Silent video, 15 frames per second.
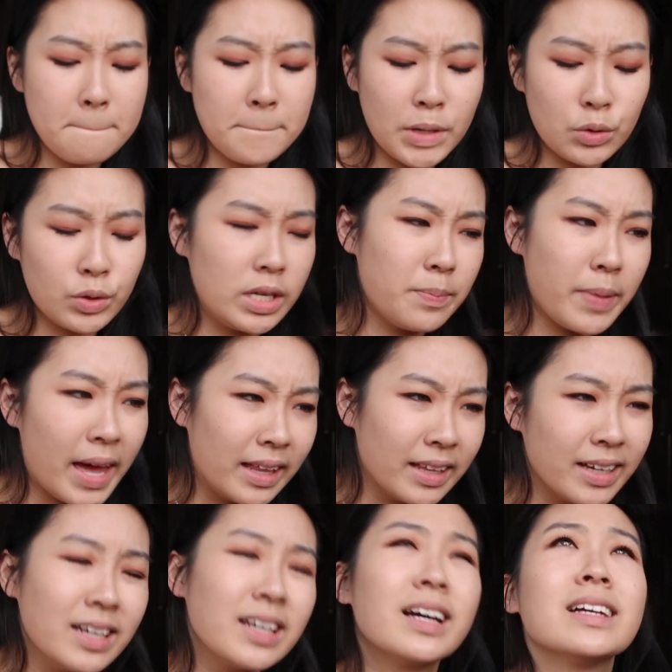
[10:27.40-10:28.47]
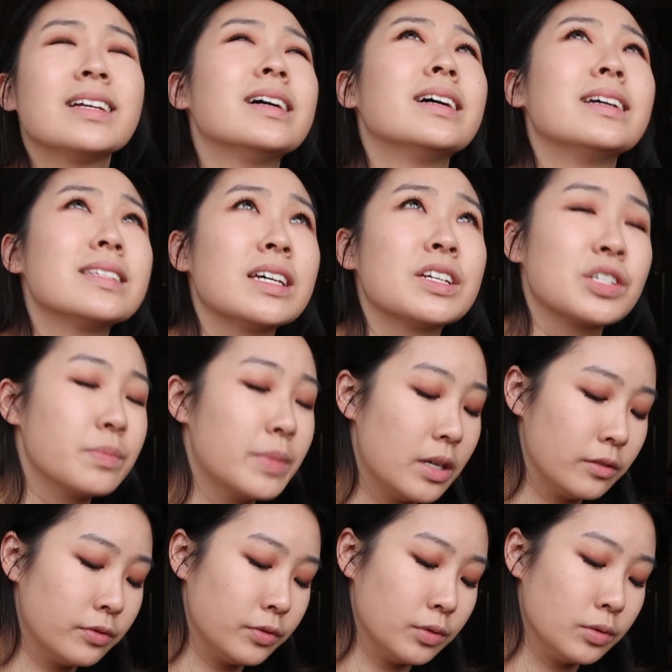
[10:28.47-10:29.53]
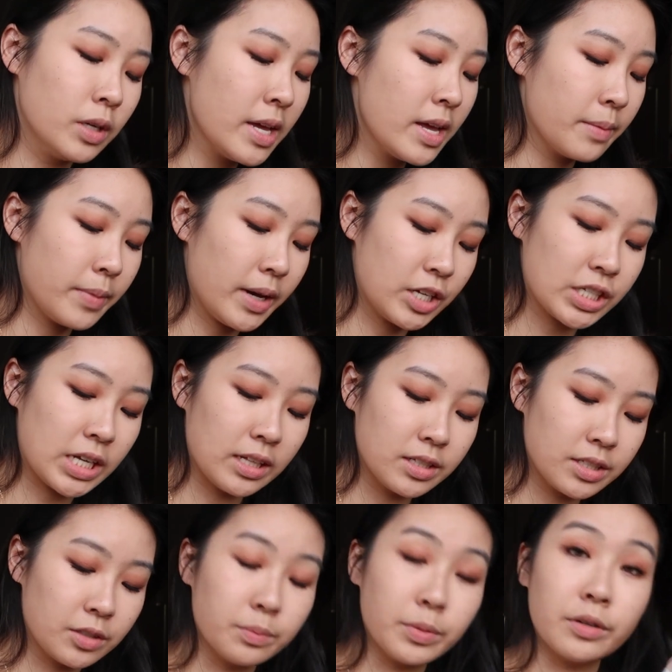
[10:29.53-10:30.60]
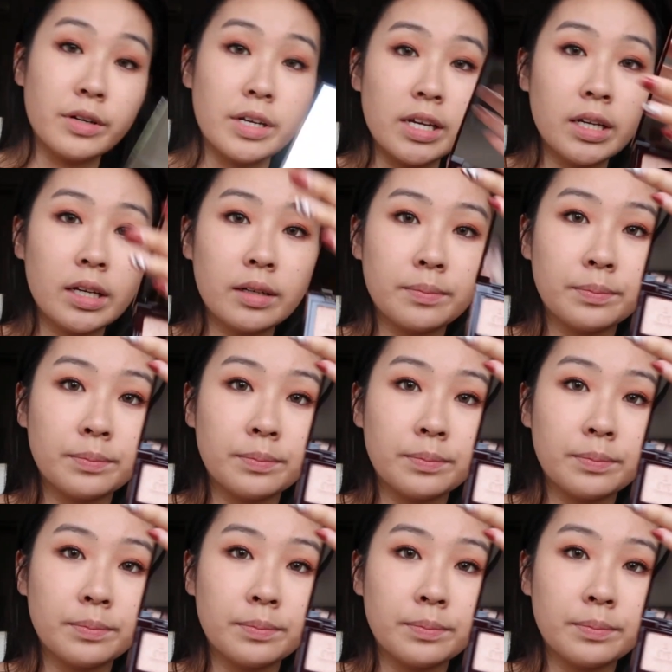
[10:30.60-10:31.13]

Beauty Palette. Such a mouthful. By Charlotte Tilbury.